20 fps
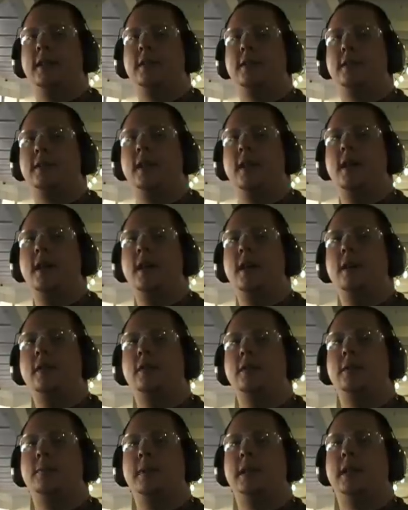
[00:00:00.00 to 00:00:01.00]
this
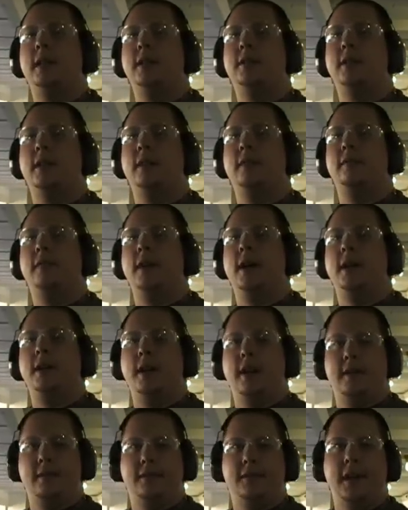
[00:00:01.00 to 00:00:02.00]
was because of uh,
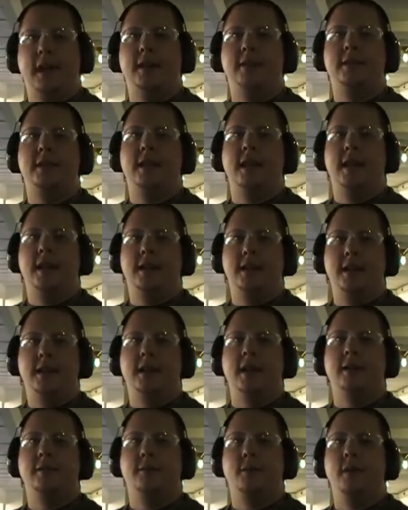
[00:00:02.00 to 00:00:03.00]
Nutnfancy and
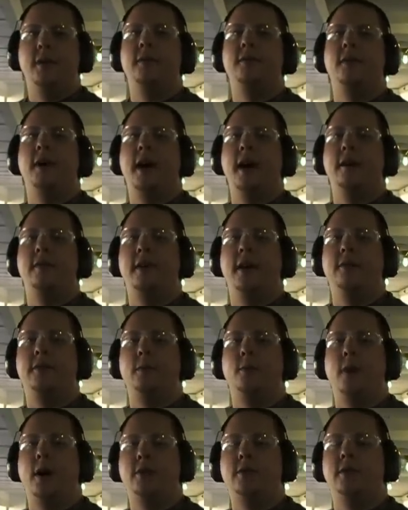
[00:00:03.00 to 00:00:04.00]
Hickok 45
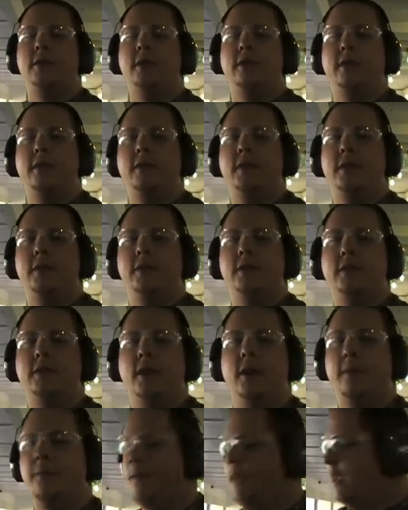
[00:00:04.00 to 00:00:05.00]
after watching their reviews.
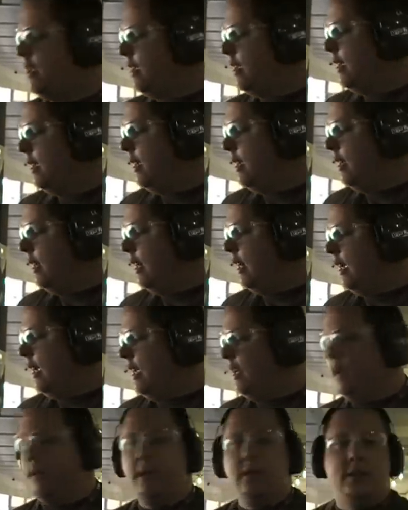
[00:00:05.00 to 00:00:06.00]
So, uh,
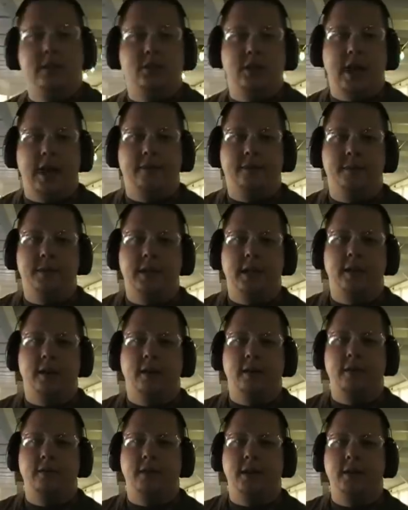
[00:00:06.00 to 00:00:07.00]
anyways, this is Chad from
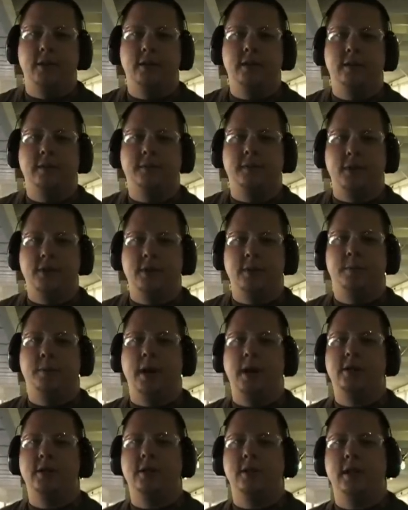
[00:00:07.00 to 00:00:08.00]
CNR Reviews. First
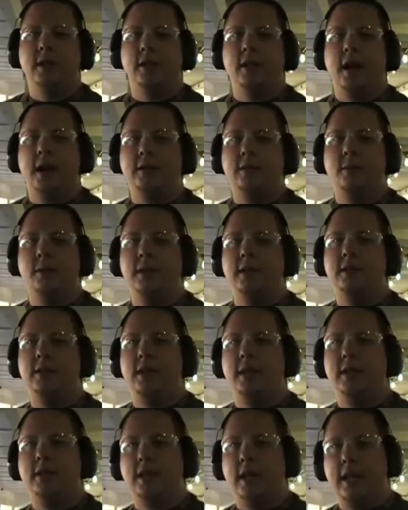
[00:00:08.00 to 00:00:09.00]
impressions of the Glock
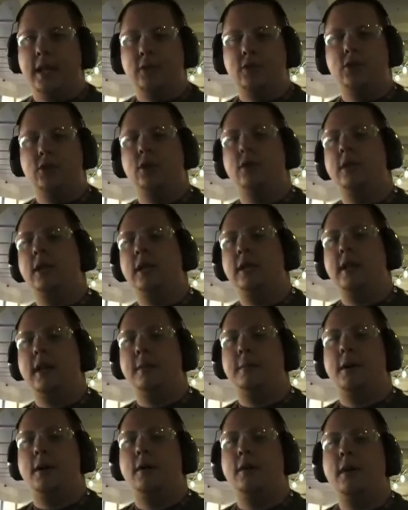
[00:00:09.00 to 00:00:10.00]
26 and shooting
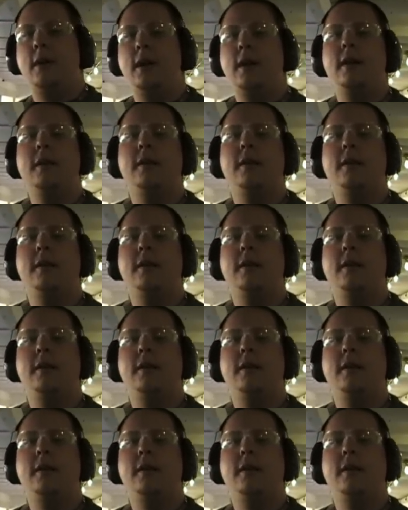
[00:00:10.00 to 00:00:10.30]
demo.